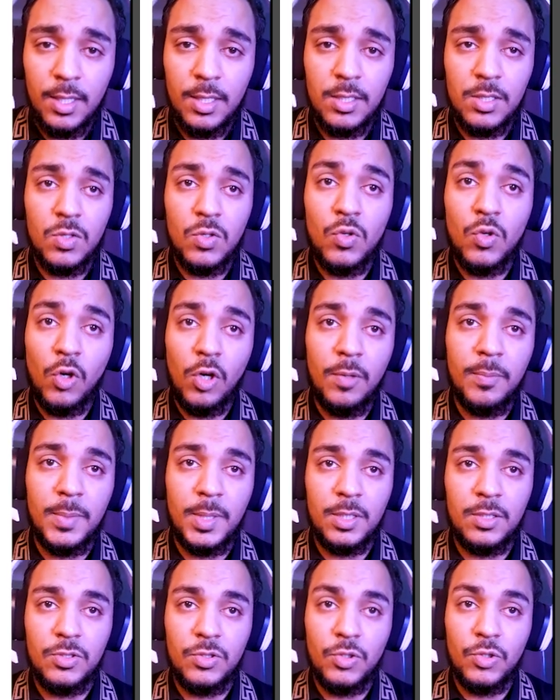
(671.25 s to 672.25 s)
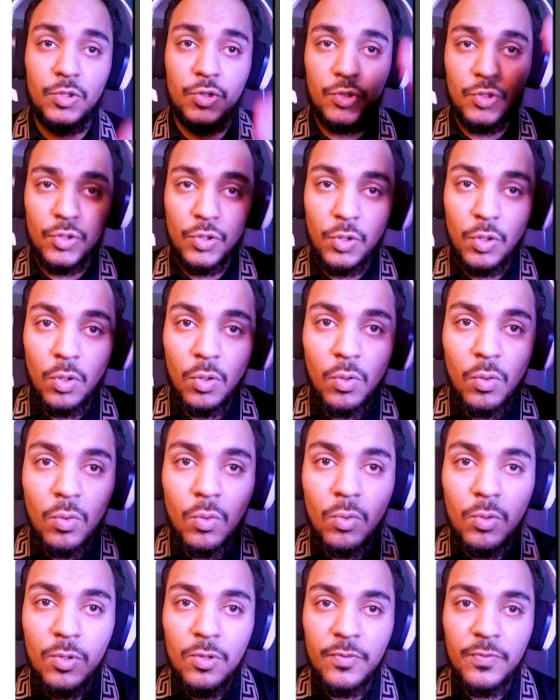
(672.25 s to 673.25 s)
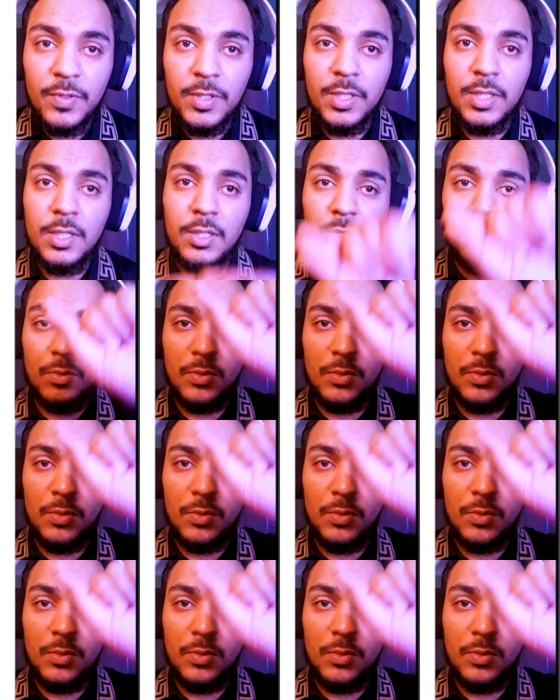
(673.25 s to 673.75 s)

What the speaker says: it is normal to draw over